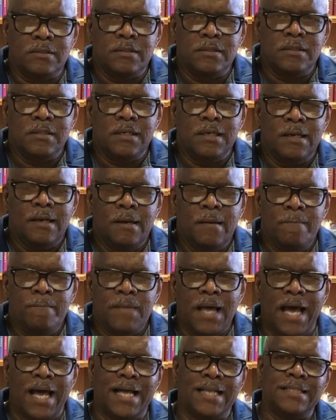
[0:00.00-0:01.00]
And the
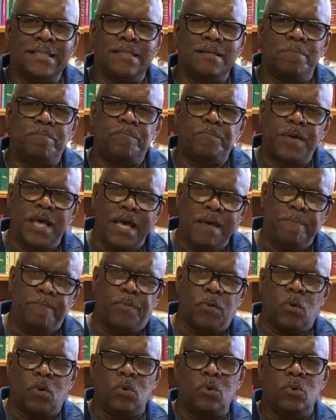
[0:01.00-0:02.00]
people
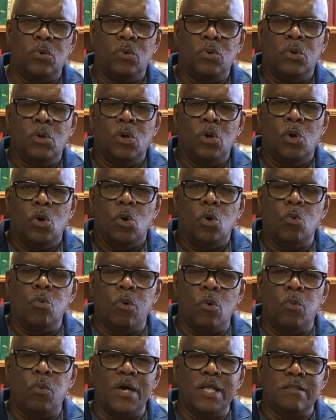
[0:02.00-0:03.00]
who were with
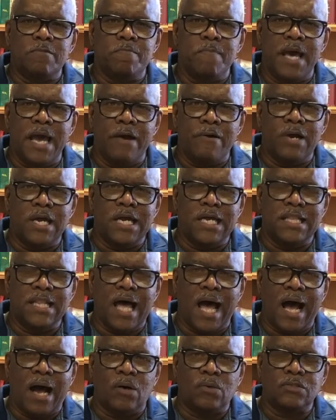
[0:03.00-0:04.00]
Mary in the house
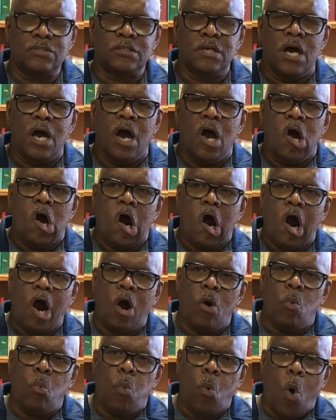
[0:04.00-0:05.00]
are
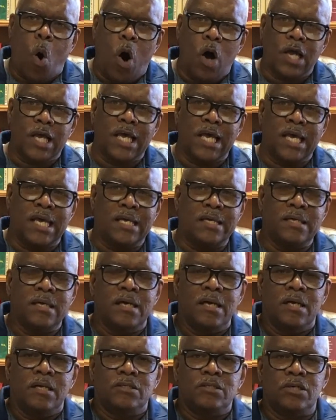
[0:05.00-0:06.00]
walking to the
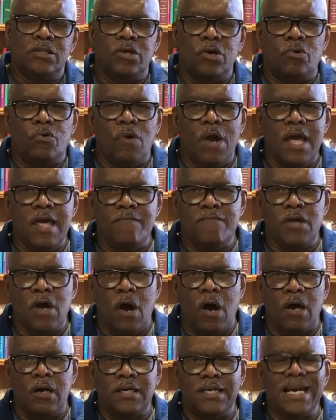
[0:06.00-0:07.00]
graveyard
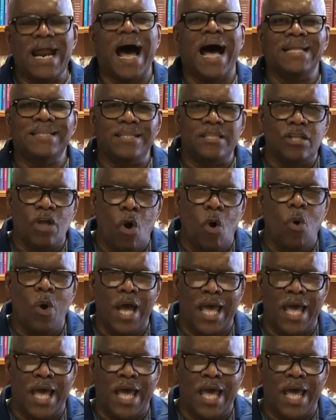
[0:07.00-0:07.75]
not knowing